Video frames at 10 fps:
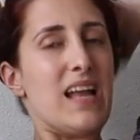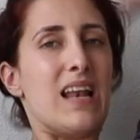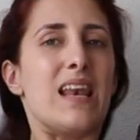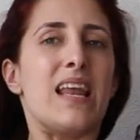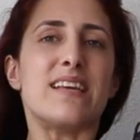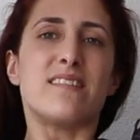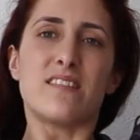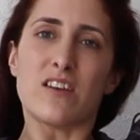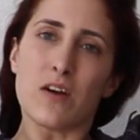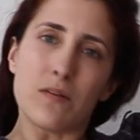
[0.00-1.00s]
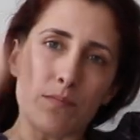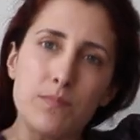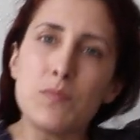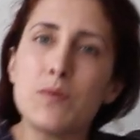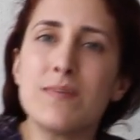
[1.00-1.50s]
lighter
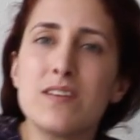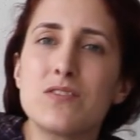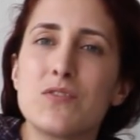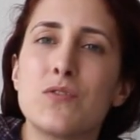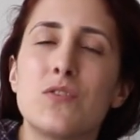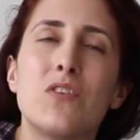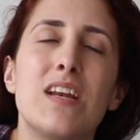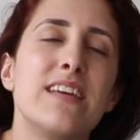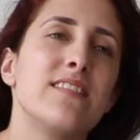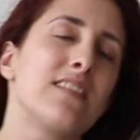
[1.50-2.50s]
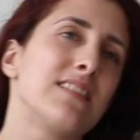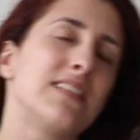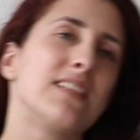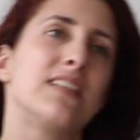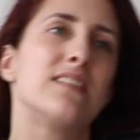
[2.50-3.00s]
moments, you know, lighter
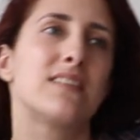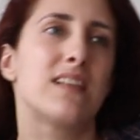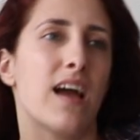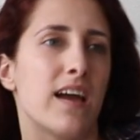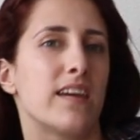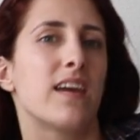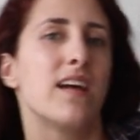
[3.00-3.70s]
scenes like